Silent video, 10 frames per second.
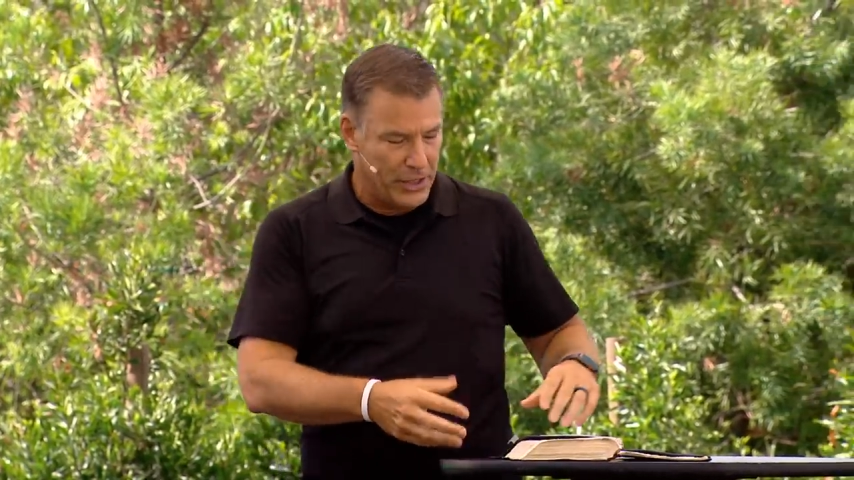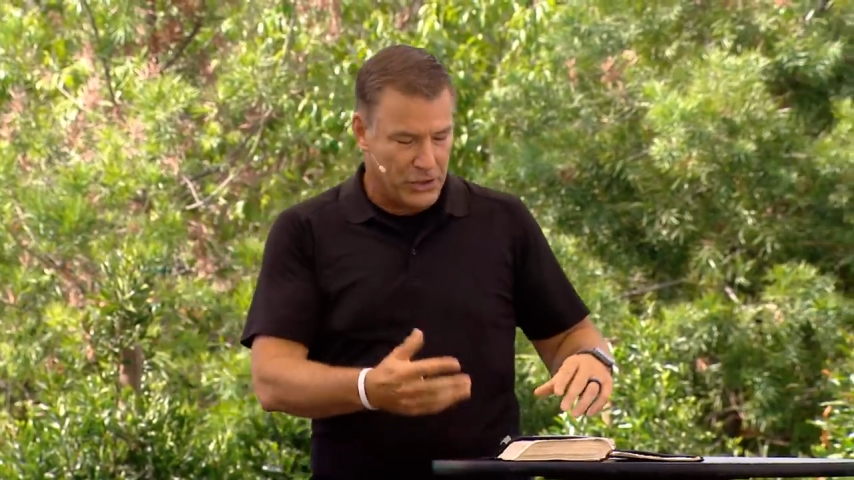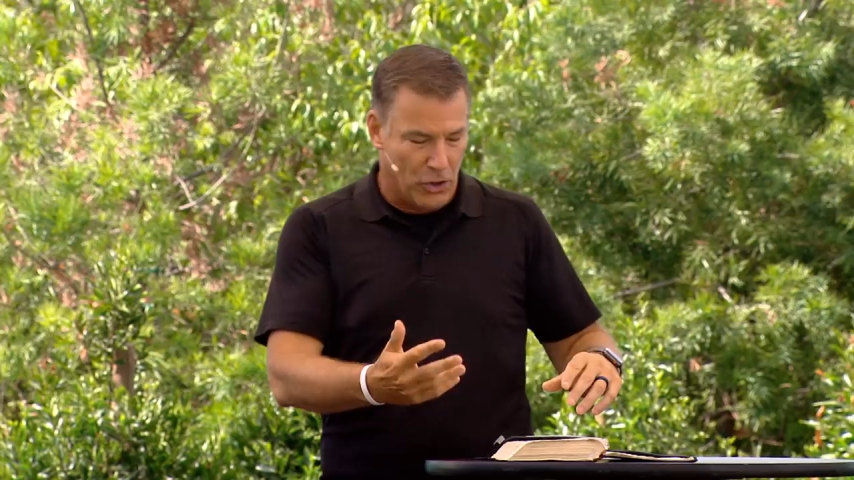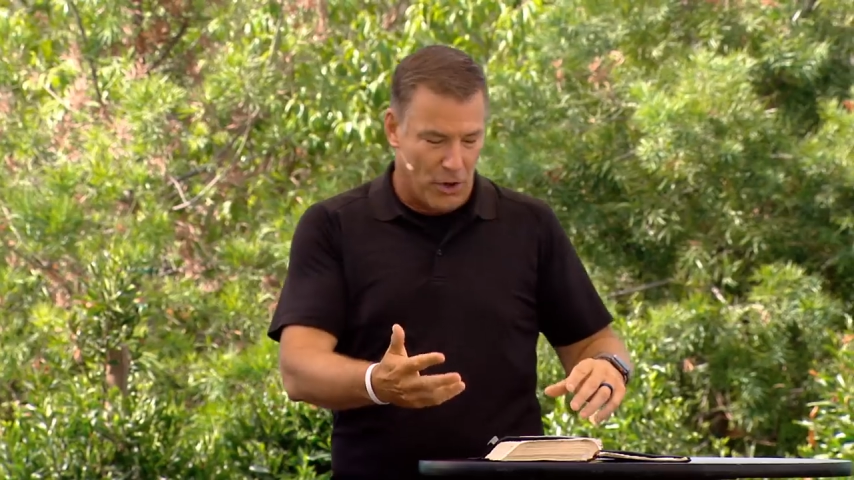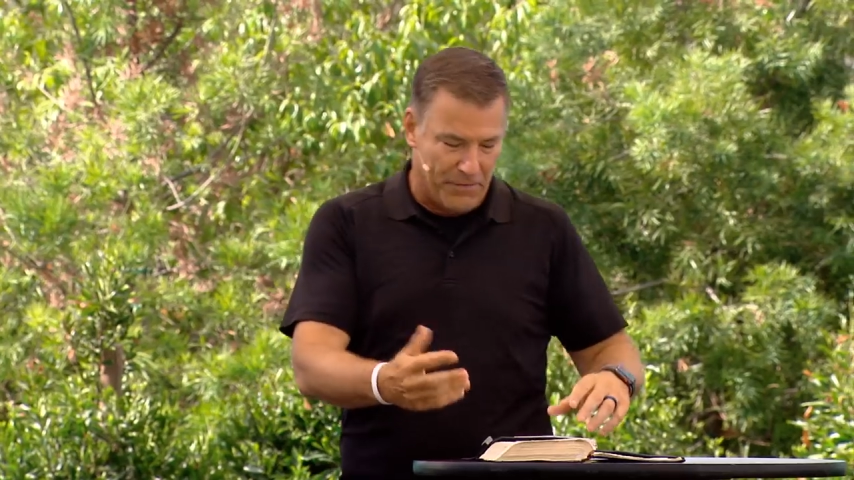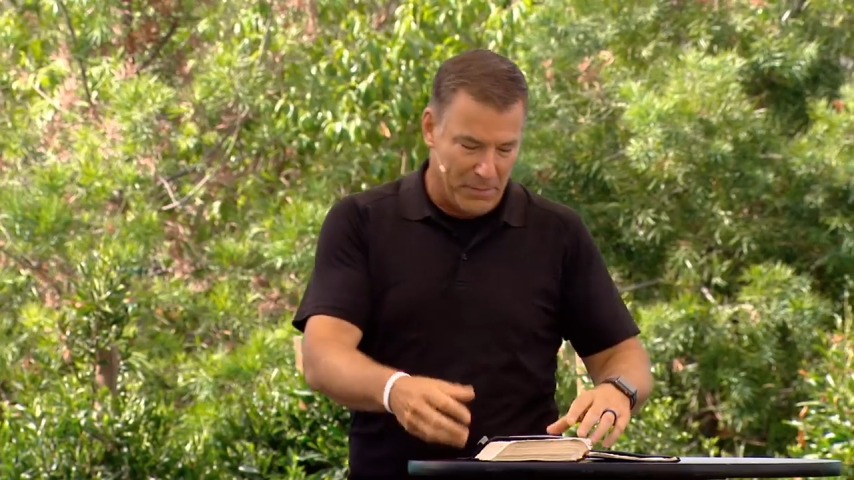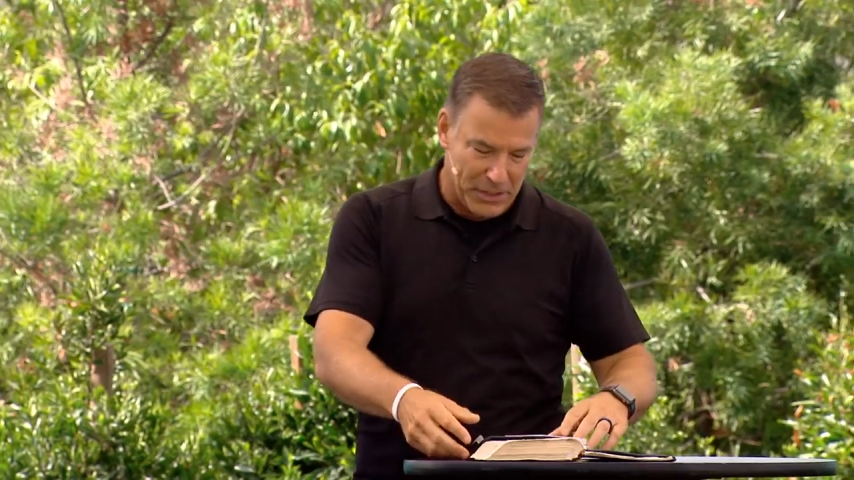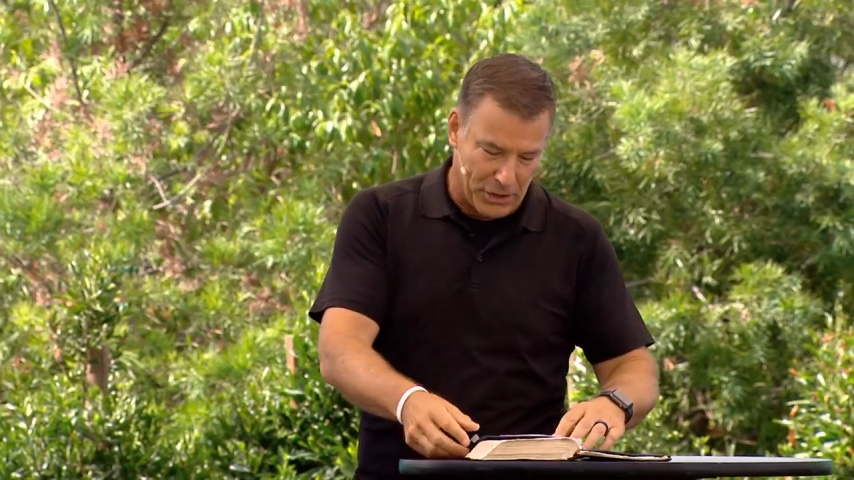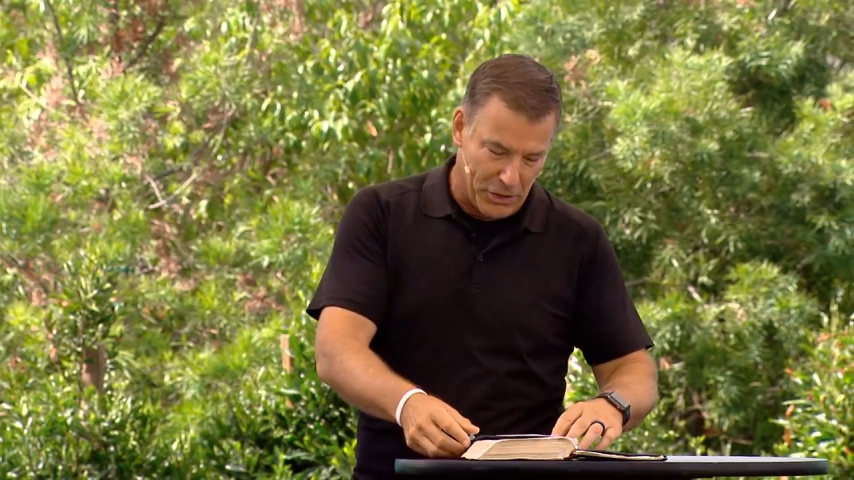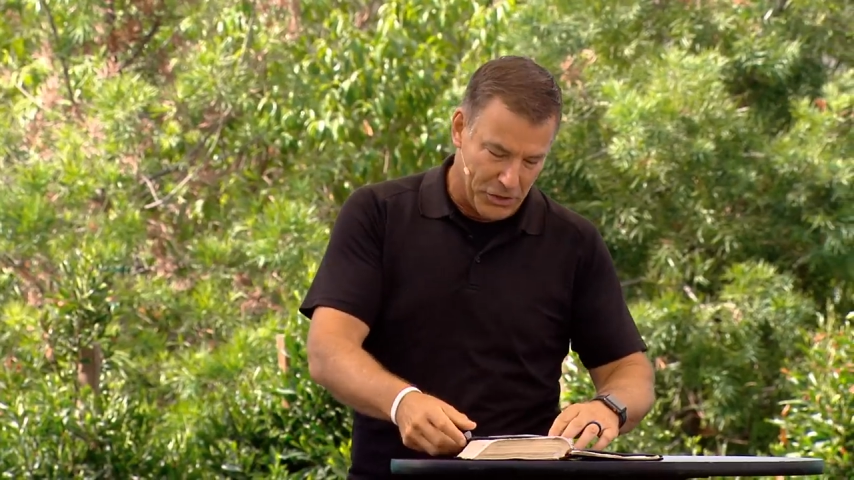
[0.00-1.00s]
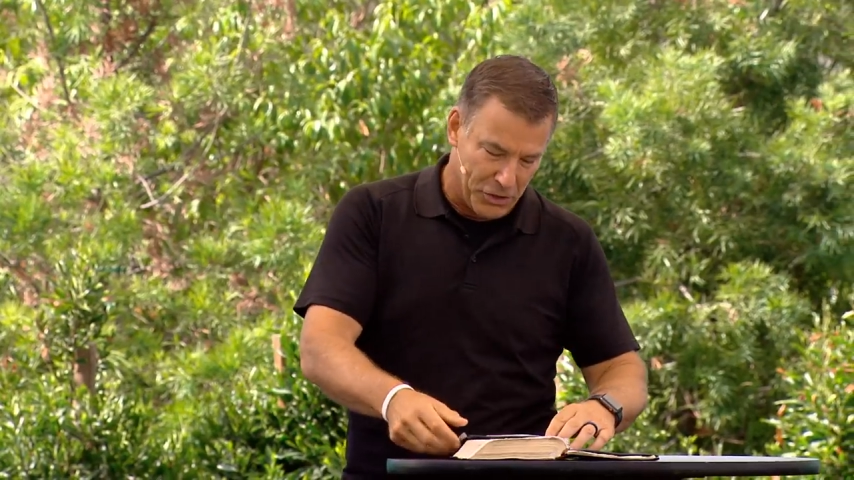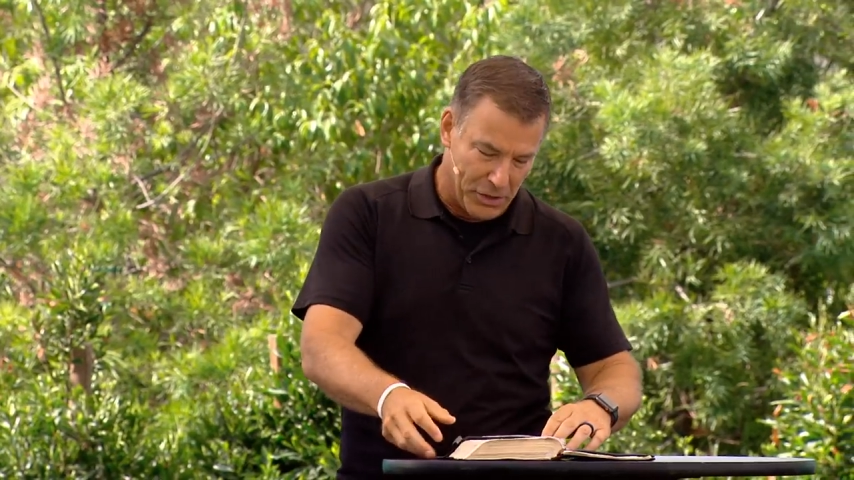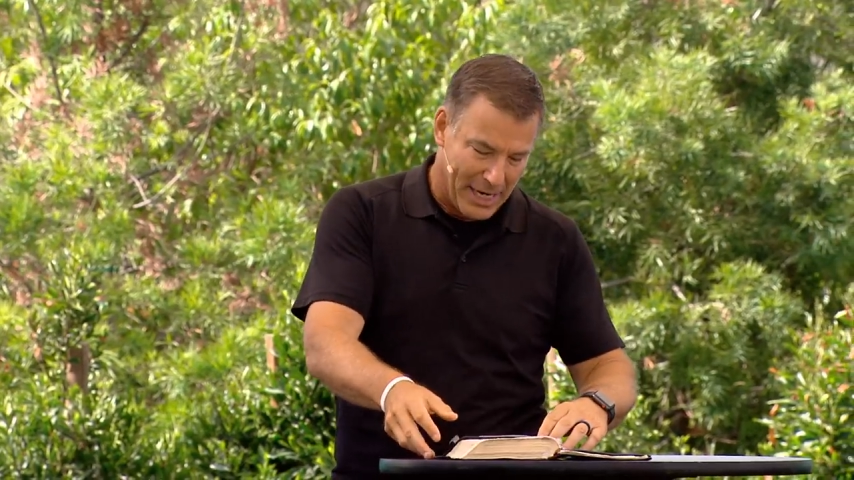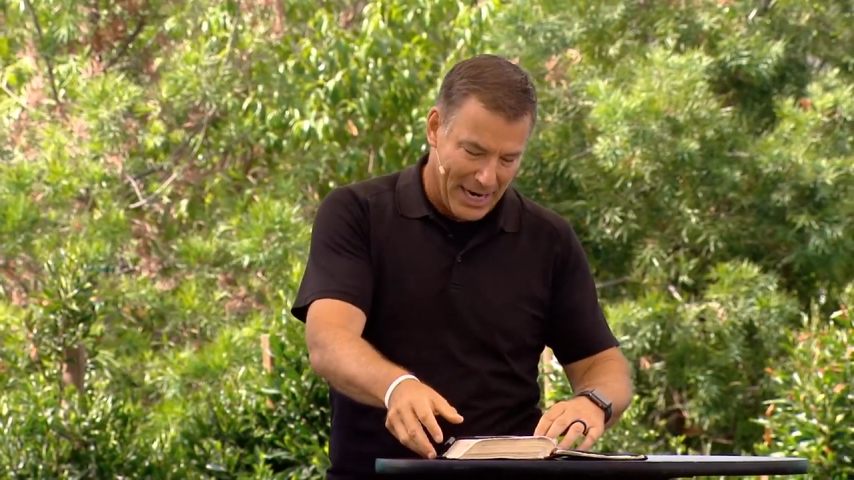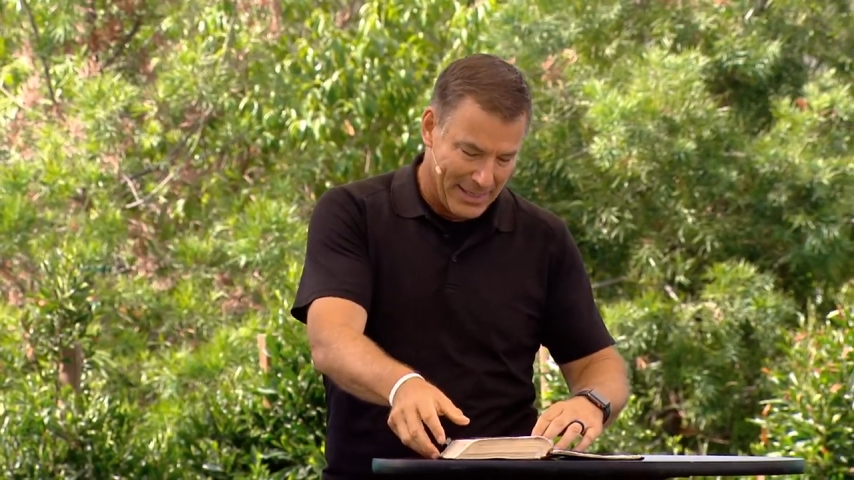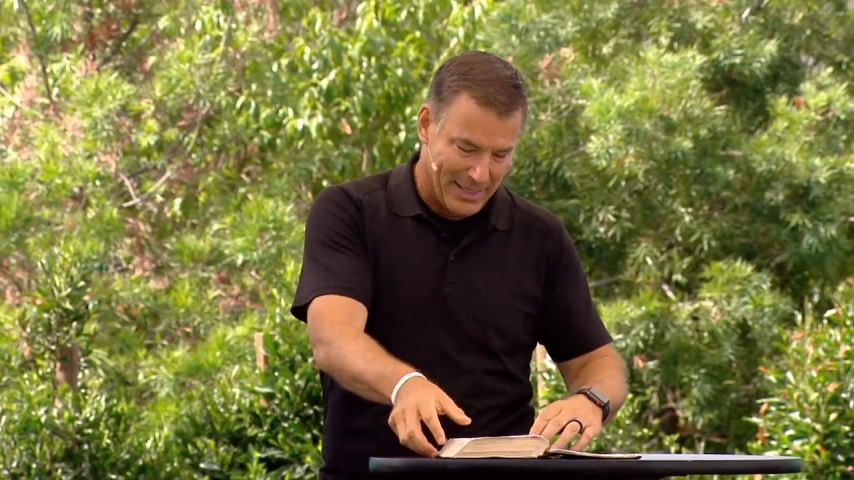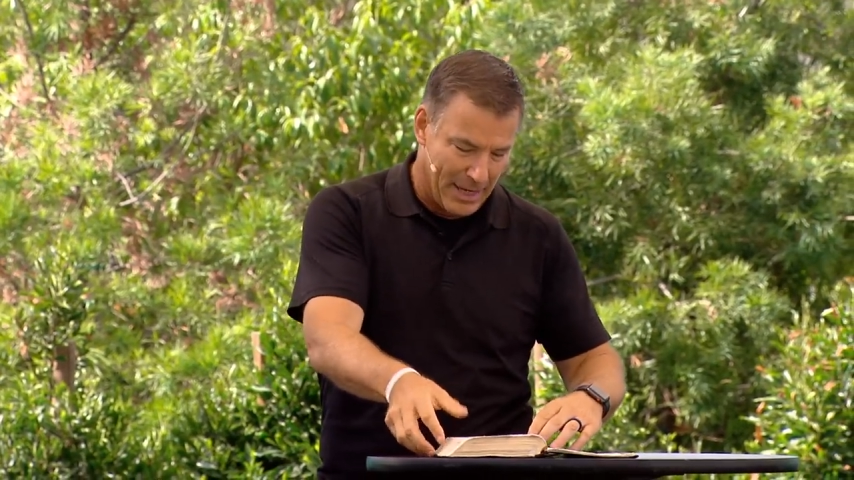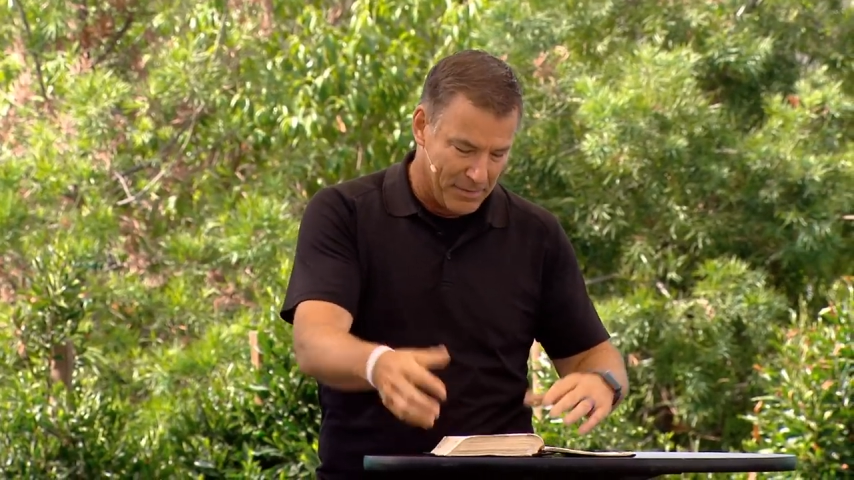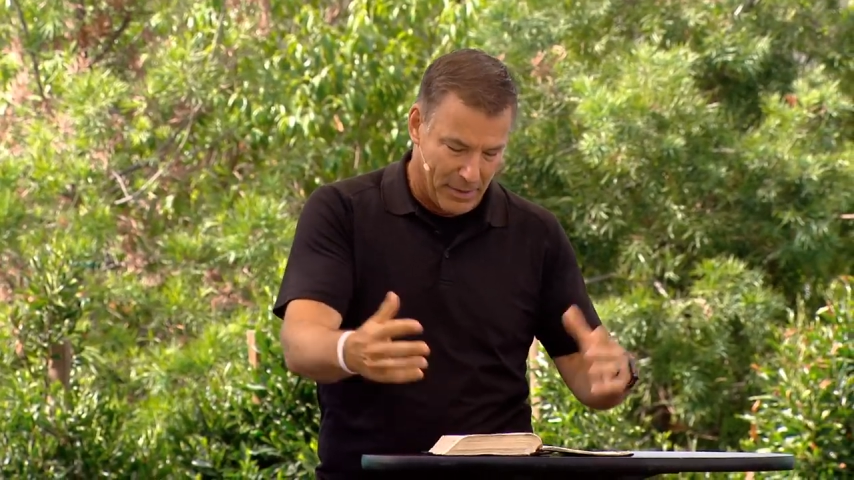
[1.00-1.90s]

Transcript: it's an often misunderstood concept,